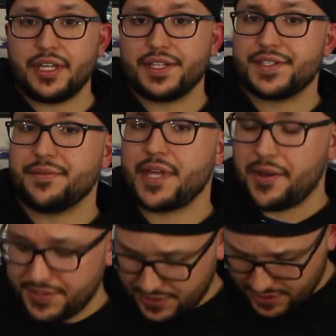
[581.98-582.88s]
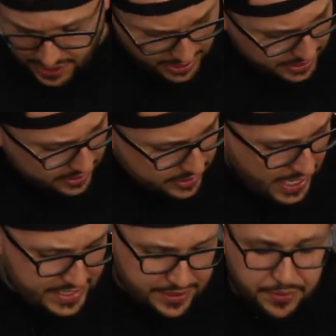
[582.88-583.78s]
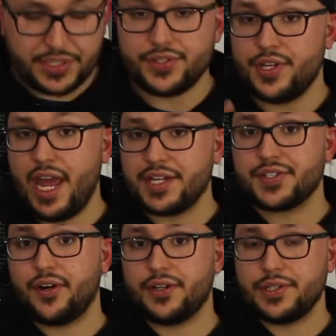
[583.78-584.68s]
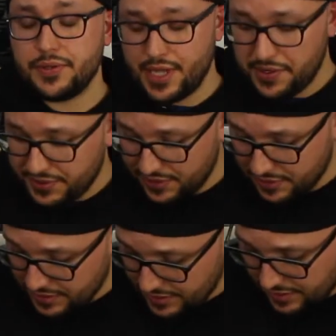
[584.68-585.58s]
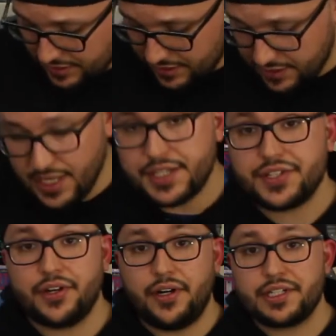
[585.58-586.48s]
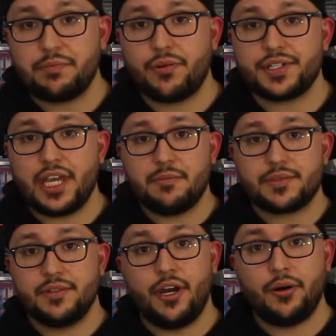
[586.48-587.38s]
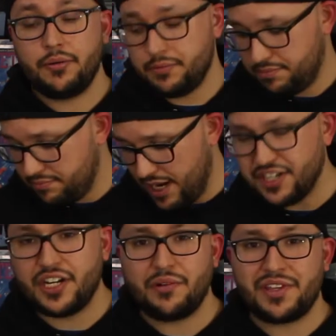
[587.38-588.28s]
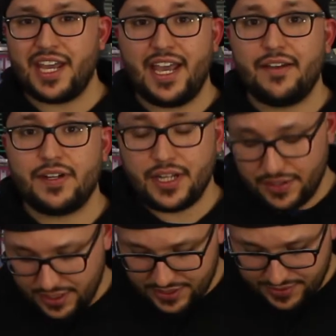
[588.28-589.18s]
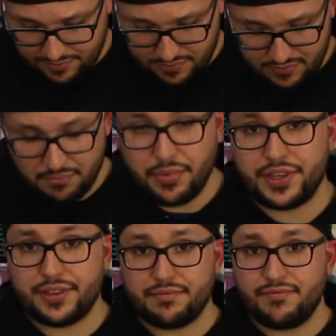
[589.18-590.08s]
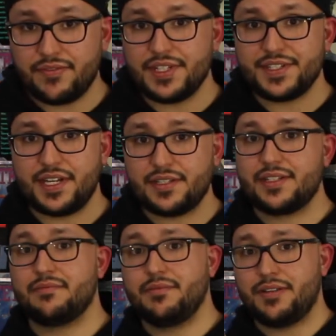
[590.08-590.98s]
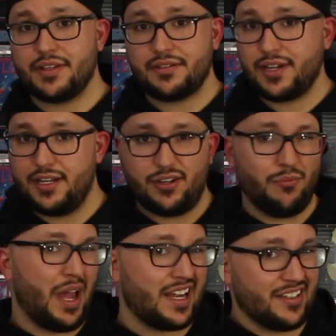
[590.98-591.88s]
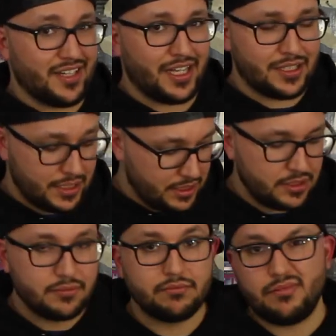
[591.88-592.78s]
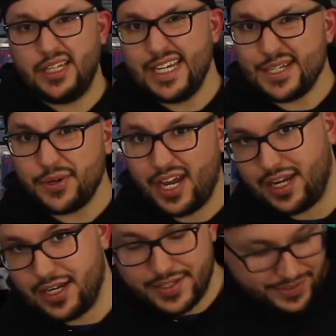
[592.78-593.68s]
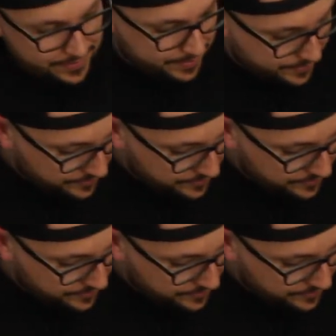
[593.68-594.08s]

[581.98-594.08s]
Kings 2000, and the last was NASCAR 2000. Yes, they're all sports games. No, actually, I don't think I have any of these, but 50 cents. We have to kind of go back on that. It's okay, I guess.